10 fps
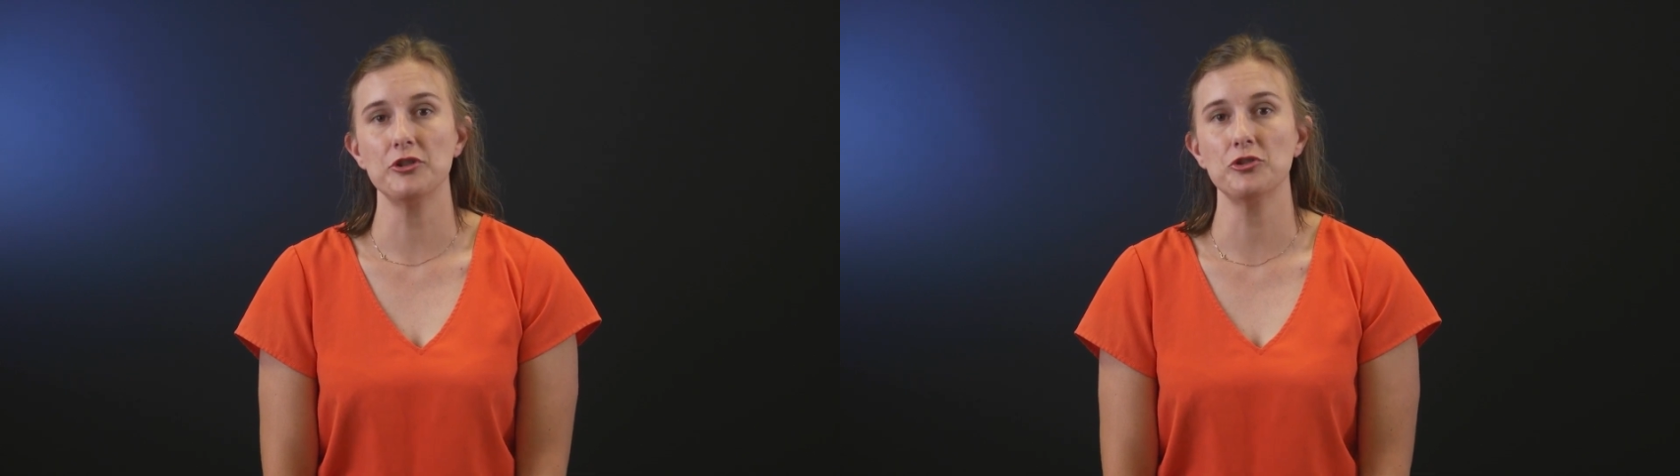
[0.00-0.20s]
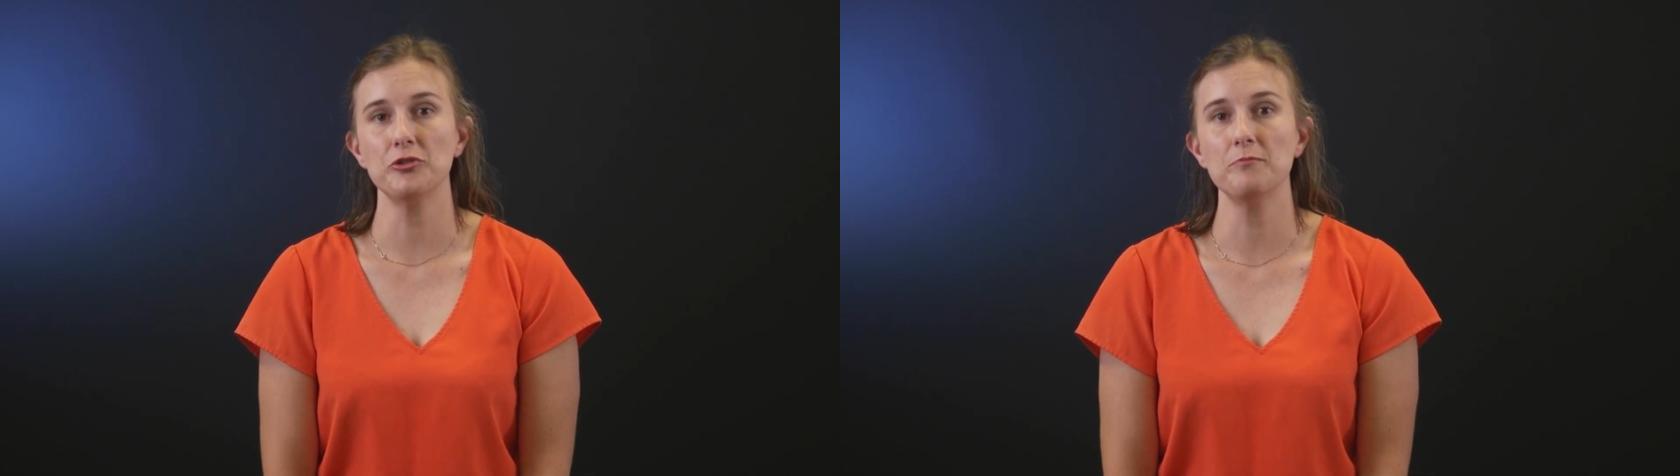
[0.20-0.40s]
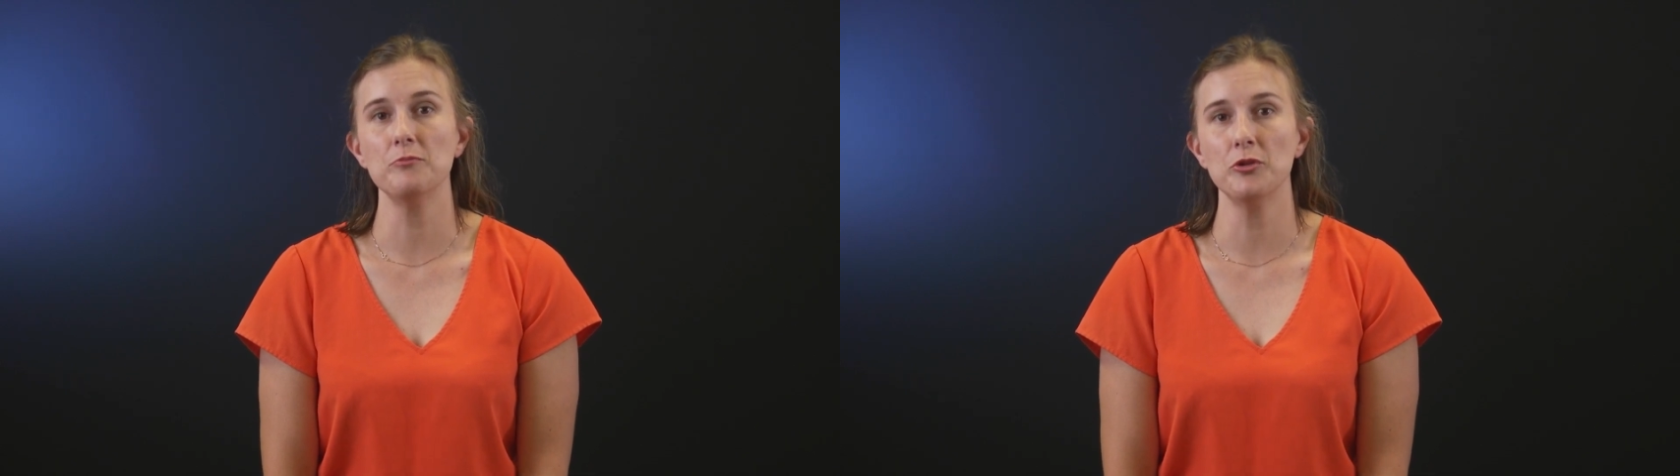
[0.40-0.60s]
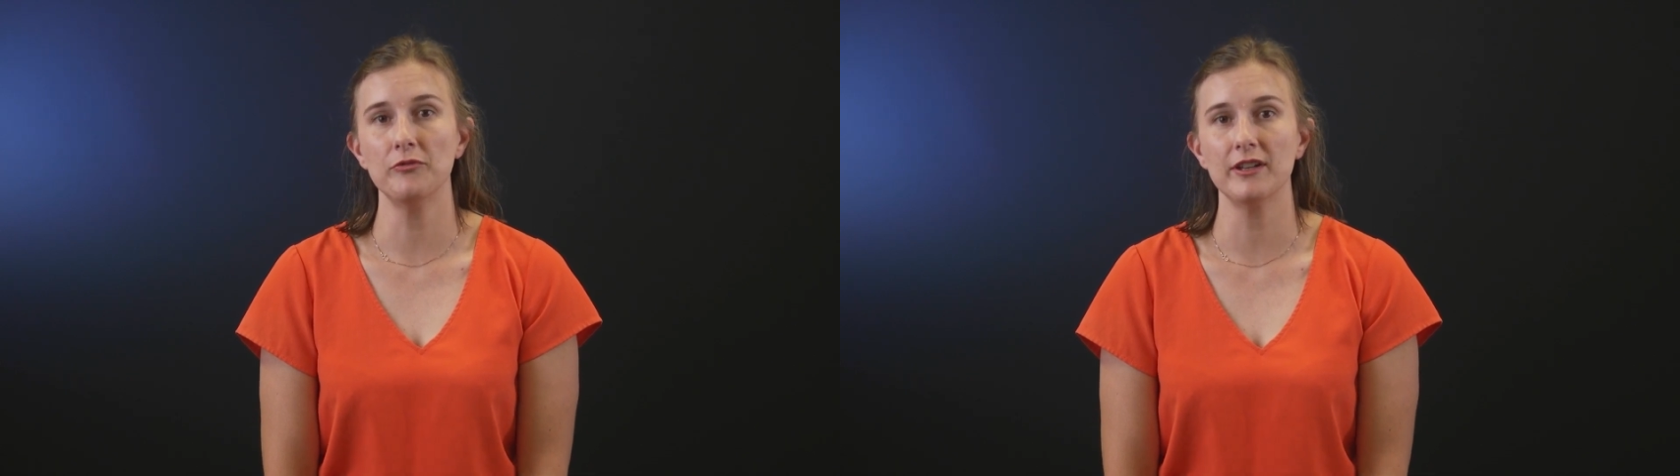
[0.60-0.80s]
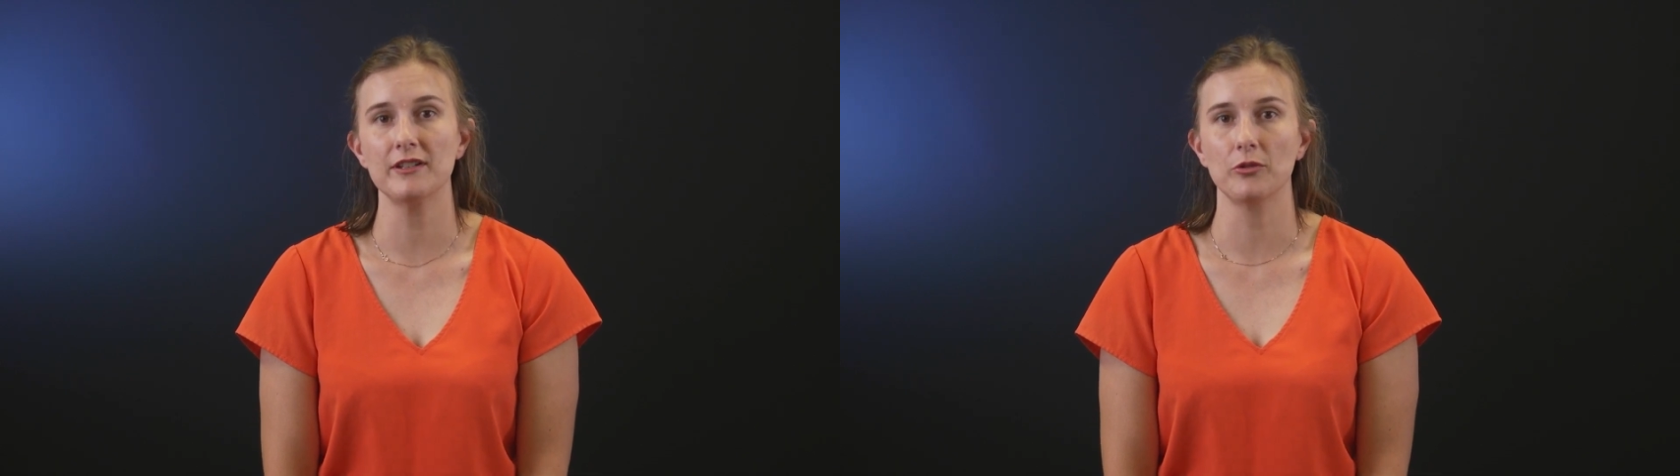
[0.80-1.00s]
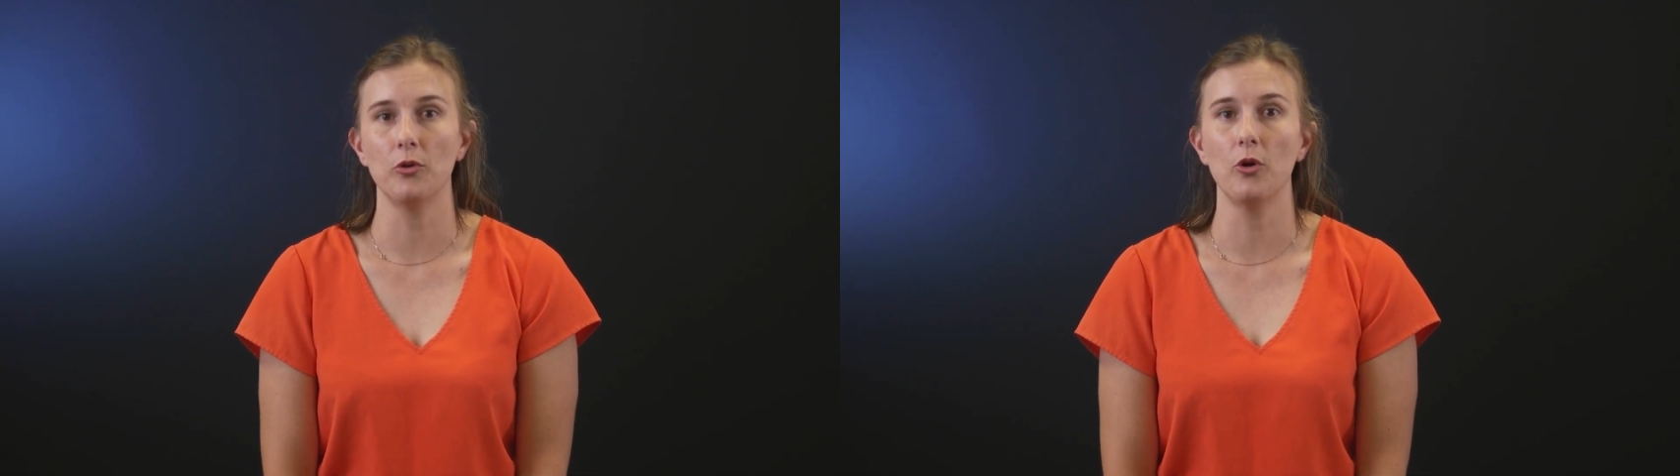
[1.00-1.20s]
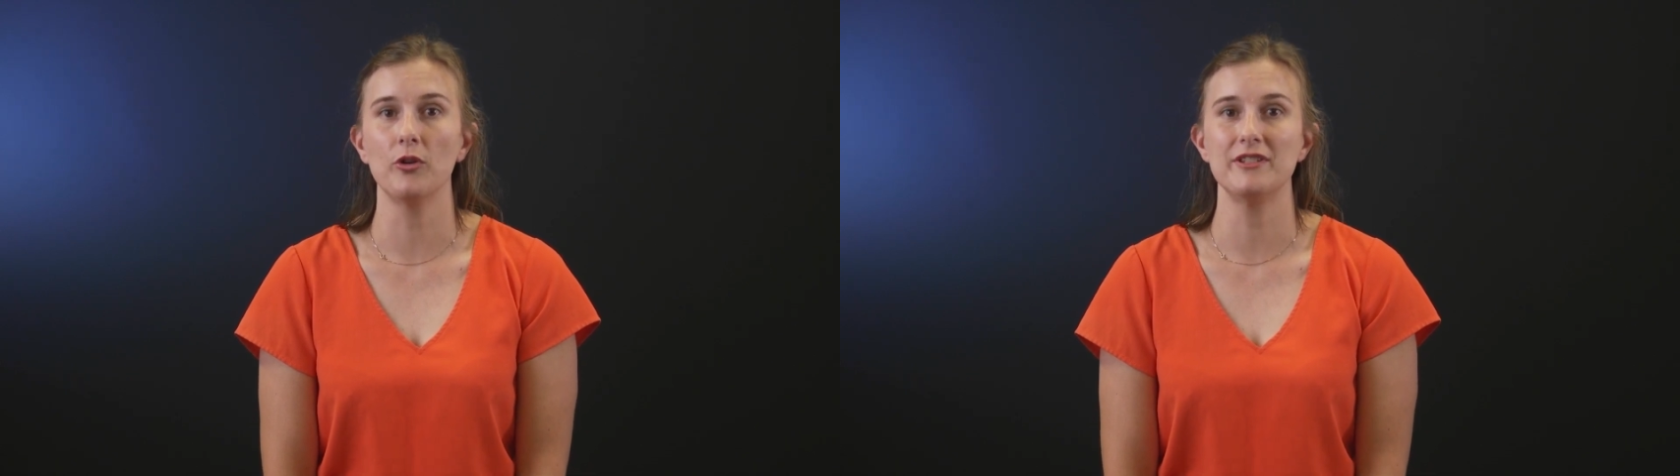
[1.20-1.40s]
you should move it or